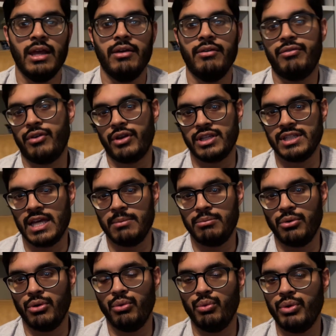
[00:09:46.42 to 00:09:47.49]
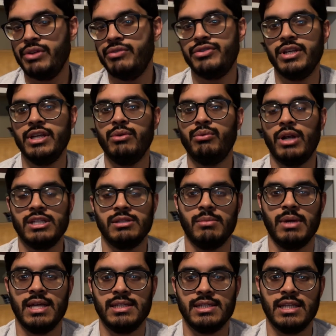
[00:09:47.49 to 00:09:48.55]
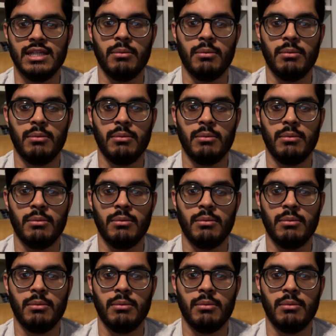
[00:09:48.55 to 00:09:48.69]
For example, we've seen resumes in the